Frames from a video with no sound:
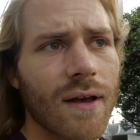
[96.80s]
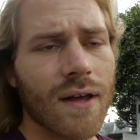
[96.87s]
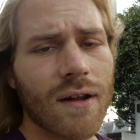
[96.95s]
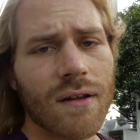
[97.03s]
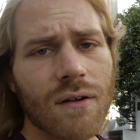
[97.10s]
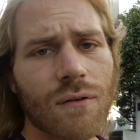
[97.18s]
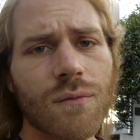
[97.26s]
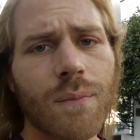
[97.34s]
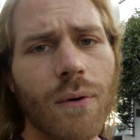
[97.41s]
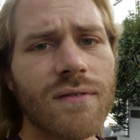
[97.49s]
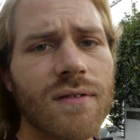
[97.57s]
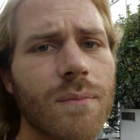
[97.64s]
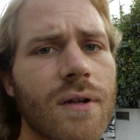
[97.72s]
Another good
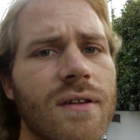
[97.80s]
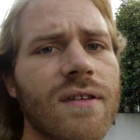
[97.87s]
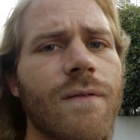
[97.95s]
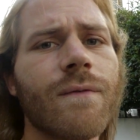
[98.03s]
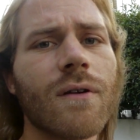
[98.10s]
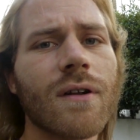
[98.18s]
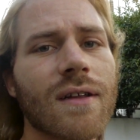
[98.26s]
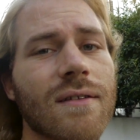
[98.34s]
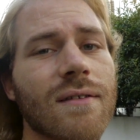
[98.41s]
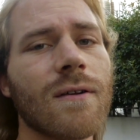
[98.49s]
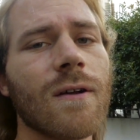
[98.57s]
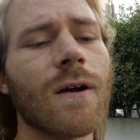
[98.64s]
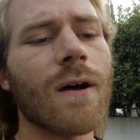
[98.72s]
possibility for that
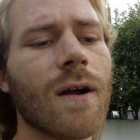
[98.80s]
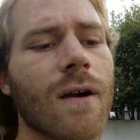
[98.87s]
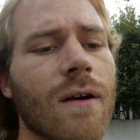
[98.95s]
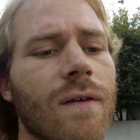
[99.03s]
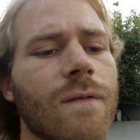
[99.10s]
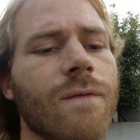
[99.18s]
are